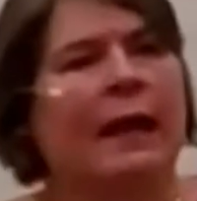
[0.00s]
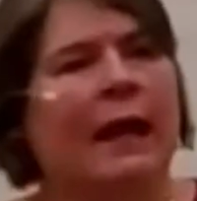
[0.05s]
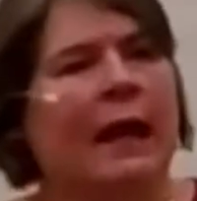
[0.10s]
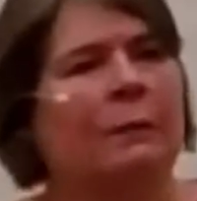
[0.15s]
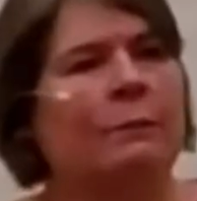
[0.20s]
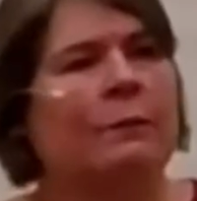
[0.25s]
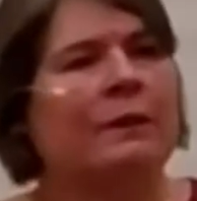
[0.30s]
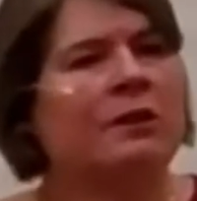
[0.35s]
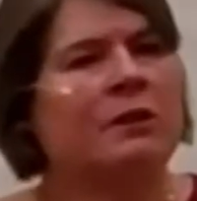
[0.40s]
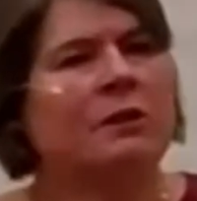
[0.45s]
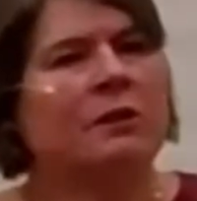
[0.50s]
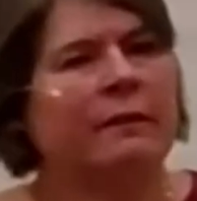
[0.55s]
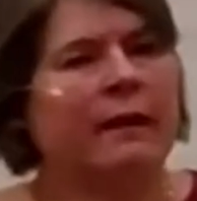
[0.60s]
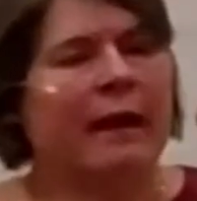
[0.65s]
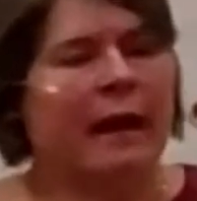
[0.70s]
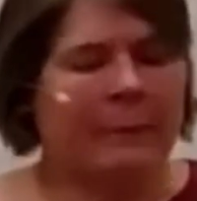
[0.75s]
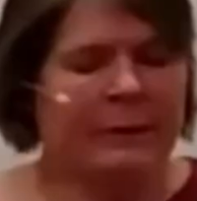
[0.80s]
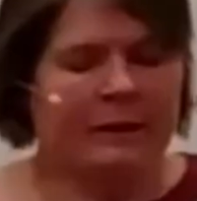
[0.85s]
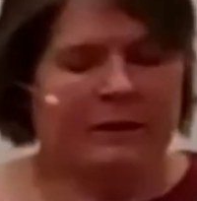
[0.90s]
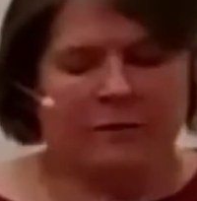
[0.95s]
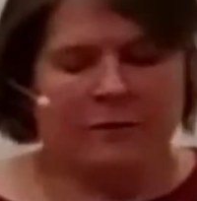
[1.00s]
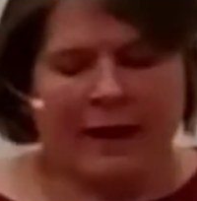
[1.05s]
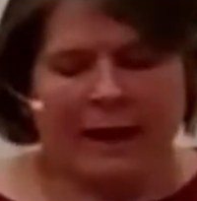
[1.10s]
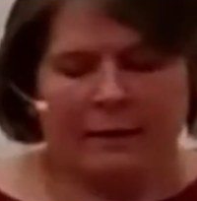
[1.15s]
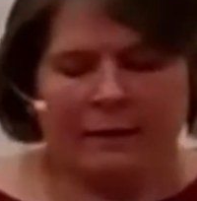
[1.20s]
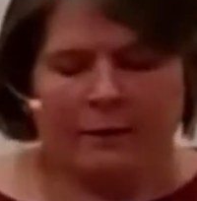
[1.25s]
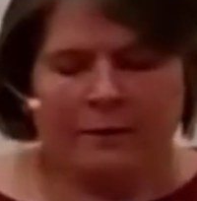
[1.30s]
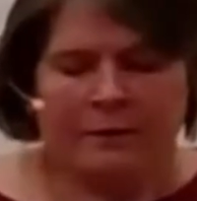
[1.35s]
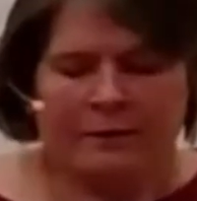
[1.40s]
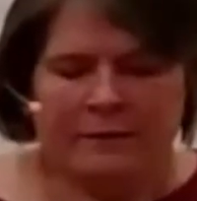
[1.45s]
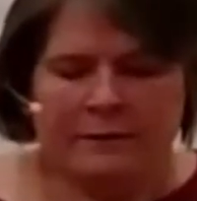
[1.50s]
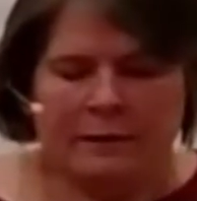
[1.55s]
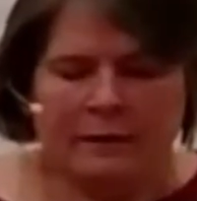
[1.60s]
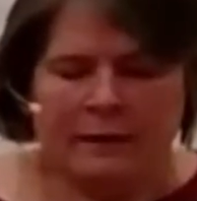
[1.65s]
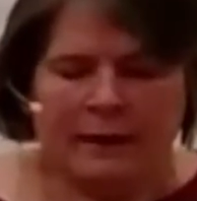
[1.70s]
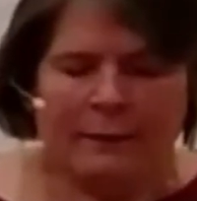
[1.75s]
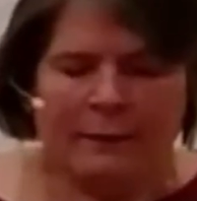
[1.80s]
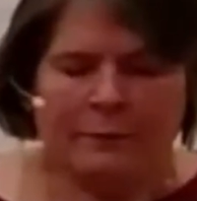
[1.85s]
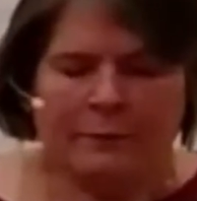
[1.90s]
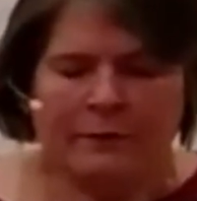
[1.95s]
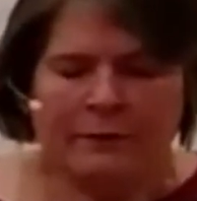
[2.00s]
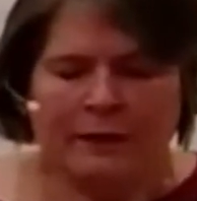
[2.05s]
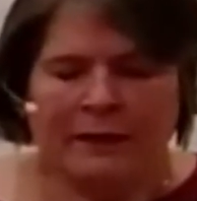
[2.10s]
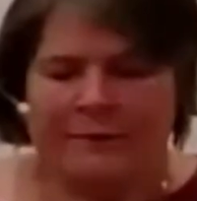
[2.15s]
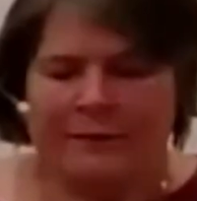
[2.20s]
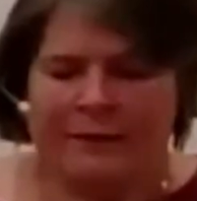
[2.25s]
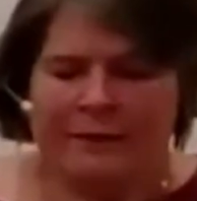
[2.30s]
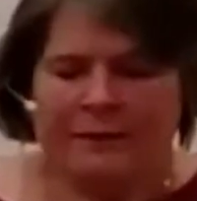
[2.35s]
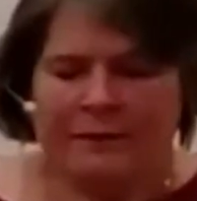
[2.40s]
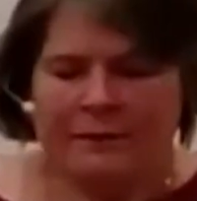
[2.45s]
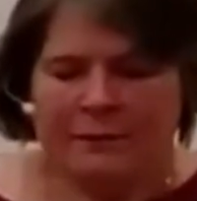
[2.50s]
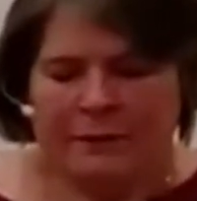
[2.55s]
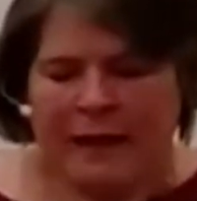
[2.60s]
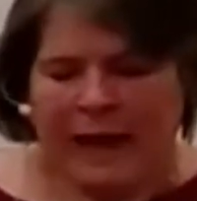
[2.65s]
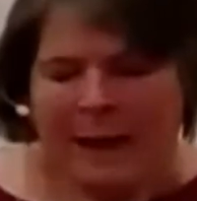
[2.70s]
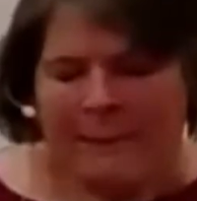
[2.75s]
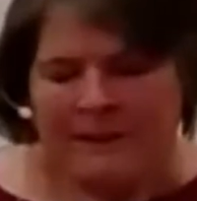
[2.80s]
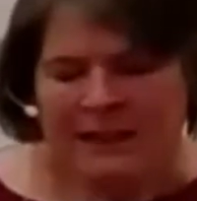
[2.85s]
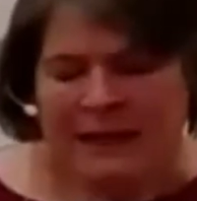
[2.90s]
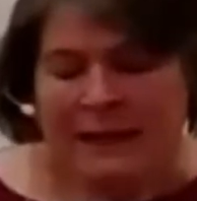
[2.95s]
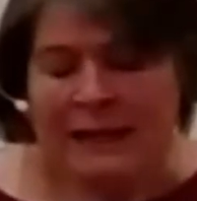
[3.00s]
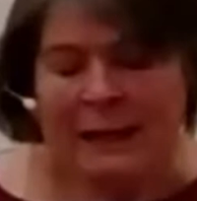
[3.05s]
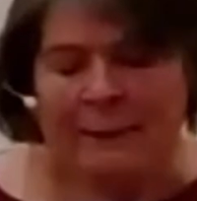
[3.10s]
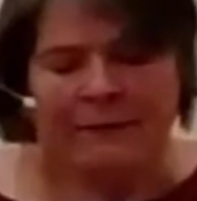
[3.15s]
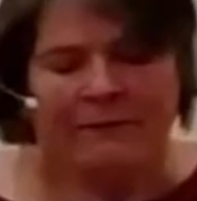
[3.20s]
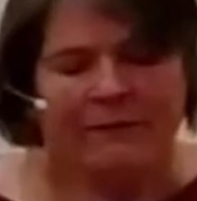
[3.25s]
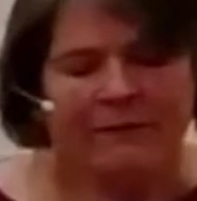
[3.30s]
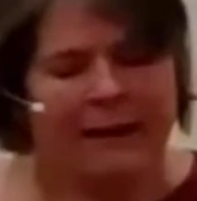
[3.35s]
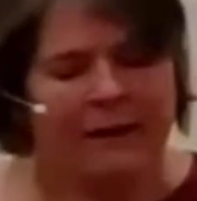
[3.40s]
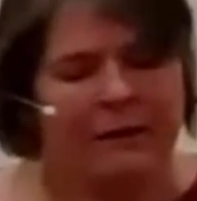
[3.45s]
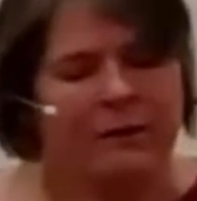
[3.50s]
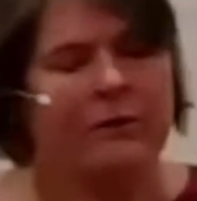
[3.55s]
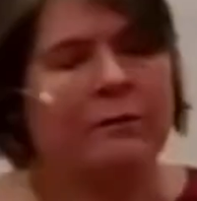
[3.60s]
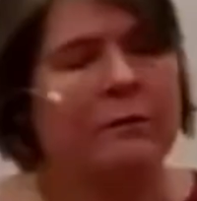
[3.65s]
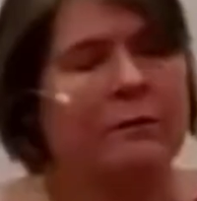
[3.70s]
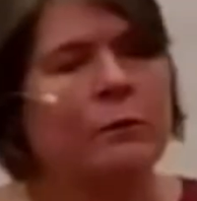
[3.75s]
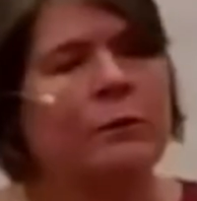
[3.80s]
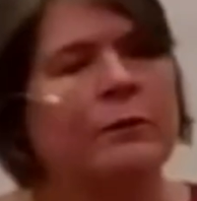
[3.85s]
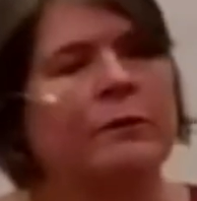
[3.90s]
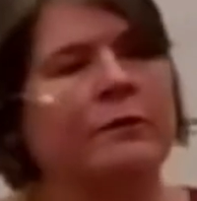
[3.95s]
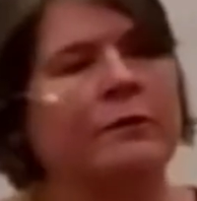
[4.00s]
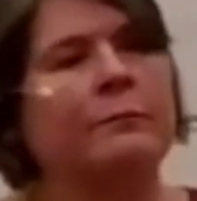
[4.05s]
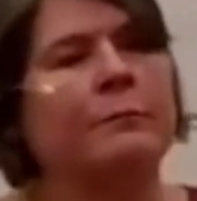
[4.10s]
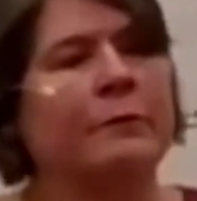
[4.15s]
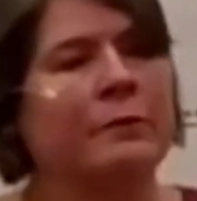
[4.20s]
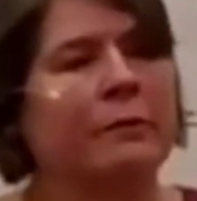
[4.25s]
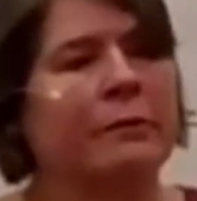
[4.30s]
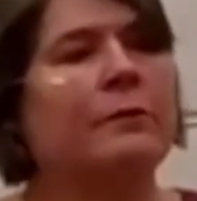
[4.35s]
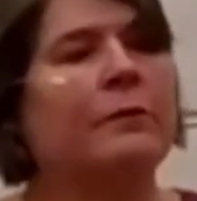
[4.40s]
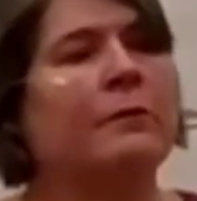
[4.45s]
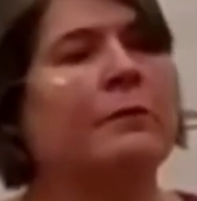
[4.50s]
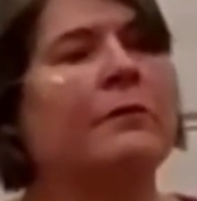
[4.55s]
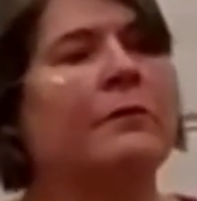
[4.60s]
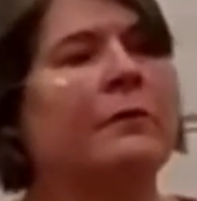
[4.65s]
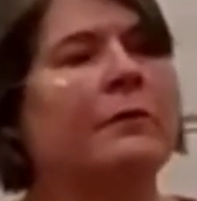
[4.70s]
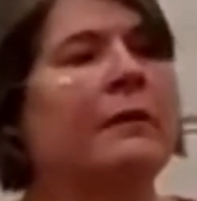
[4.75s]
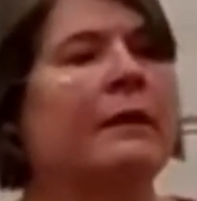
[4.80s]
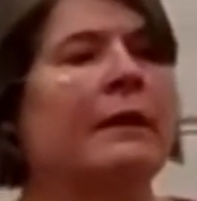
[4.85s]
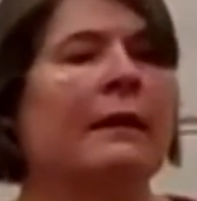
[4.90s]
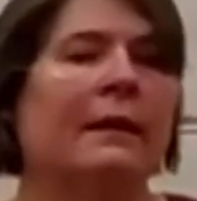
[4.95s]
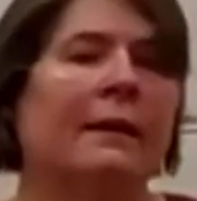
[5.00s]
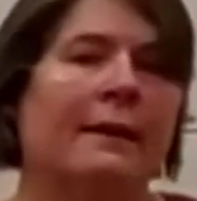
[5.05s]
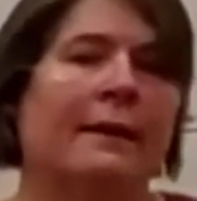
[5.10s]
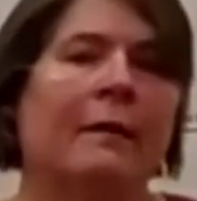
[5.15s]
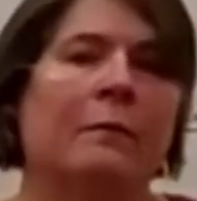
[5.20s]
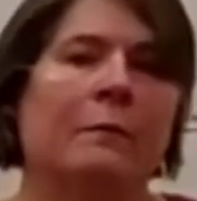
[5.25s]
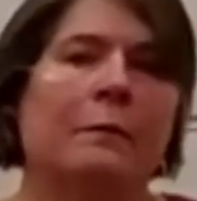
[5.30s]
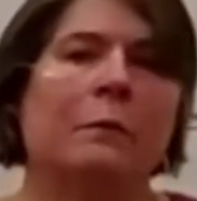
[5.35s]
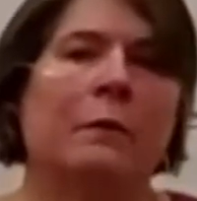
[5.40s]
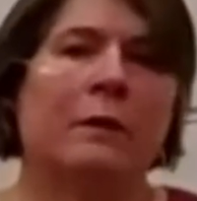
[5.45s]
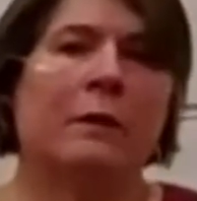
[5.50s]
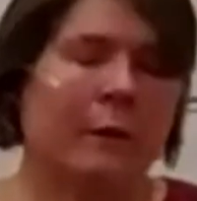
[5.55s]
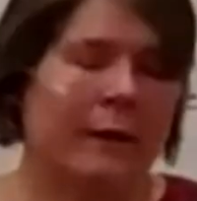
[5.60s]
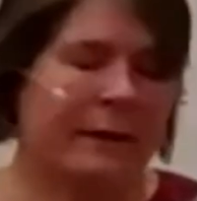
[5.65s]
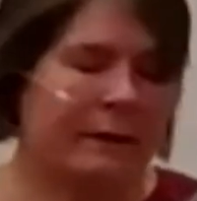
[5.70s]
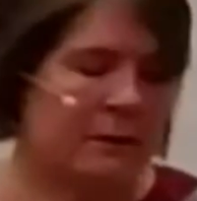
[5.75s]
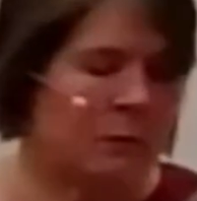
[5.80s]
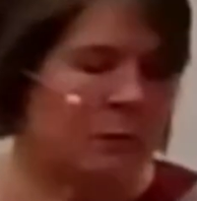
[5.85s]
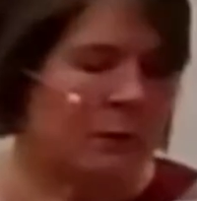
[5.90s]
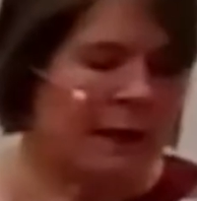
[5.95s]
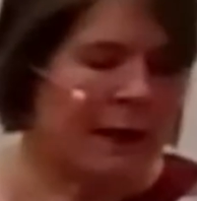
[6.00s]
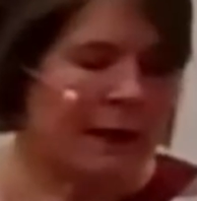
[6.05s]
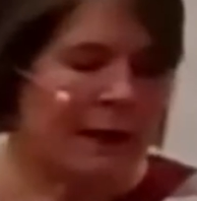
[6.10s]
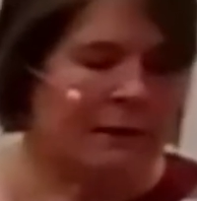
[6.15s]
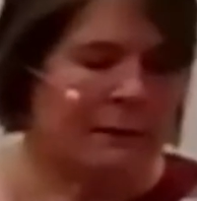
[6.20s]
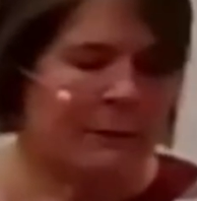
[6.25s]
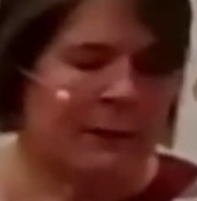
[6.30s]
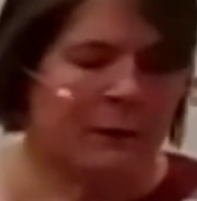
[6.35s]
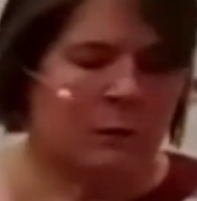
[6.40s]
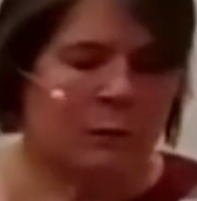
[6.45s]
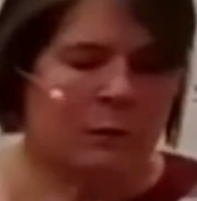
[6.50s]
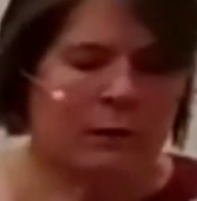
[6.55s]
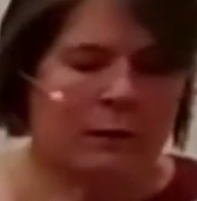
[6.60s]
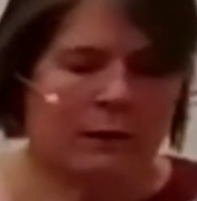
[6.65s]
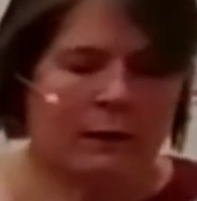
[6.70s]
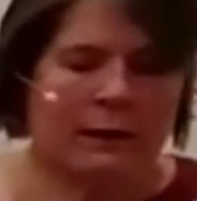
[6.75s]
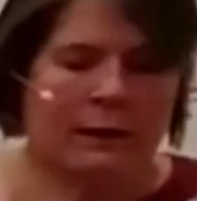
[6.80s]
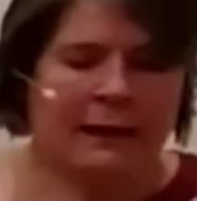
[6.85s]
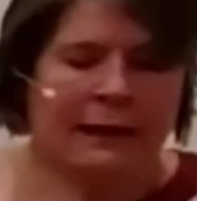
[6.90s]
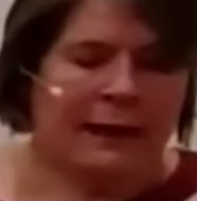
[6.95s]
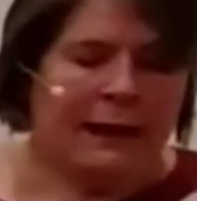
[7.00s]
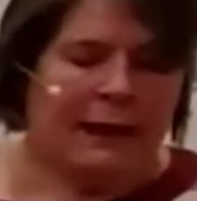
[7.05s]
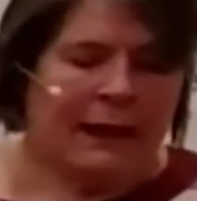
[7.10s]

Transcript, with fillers: How much, how much value does the labor give us? How much economic value do the workers produce? That would be one question you'd ask about work.